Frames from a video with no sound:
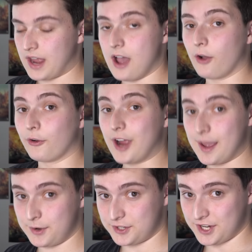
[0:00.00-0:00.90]
Now,
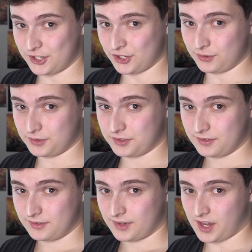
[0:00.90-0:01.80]
grab your tissues,
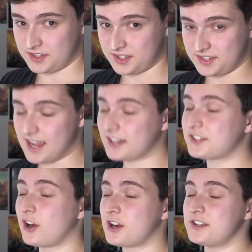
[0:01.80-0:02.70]
because this
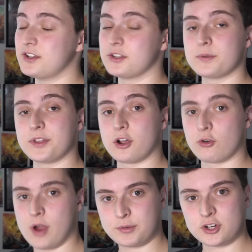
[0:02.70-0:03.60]
next arc deals with the
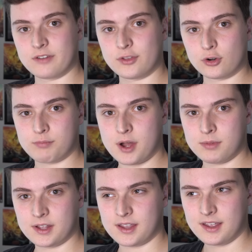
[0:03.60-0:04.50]
corruption of the
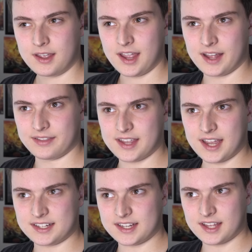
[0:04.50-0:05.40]
Republic and the
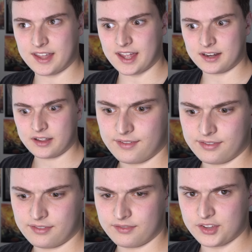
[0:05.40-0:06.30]
idea that
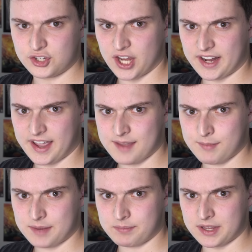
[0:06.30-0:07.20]
the Jedi
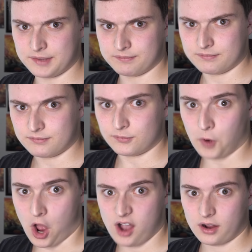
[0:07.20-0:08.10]
might be
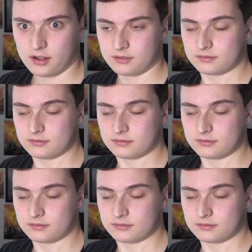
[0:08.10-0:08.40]
wrong.